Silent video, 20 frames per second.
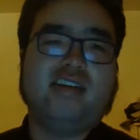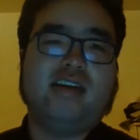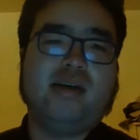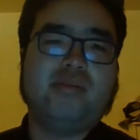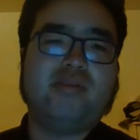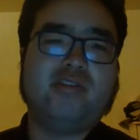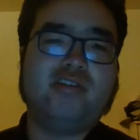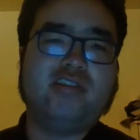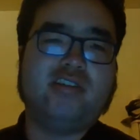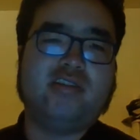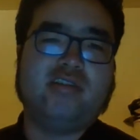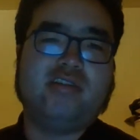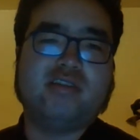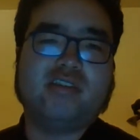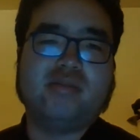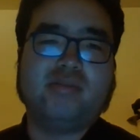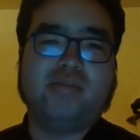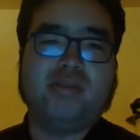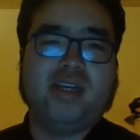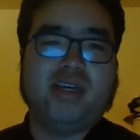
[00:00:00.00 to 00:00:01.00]
I'm going to
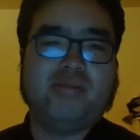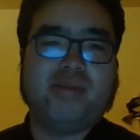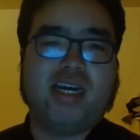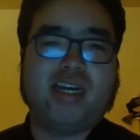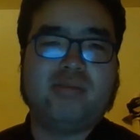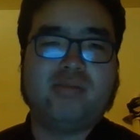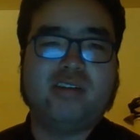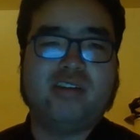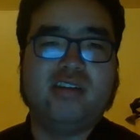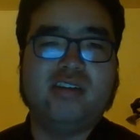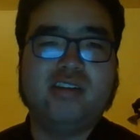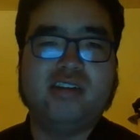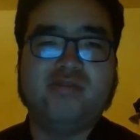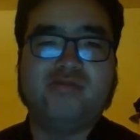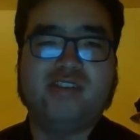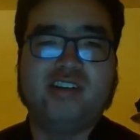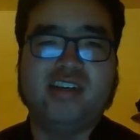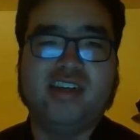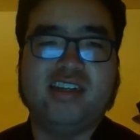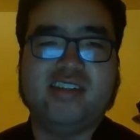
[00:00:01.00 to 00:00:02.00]
also blame Admiral
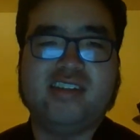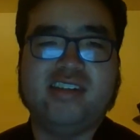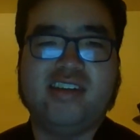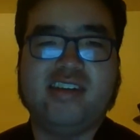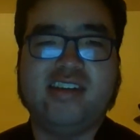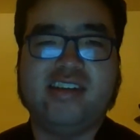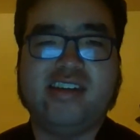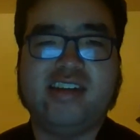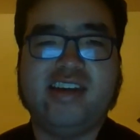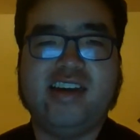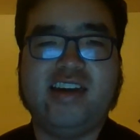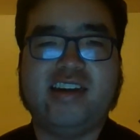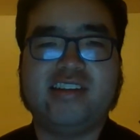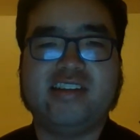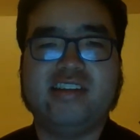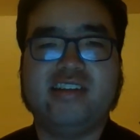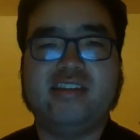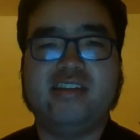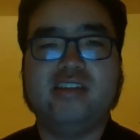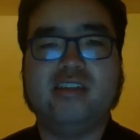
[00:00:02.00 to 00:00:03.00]
Hood for not taking action.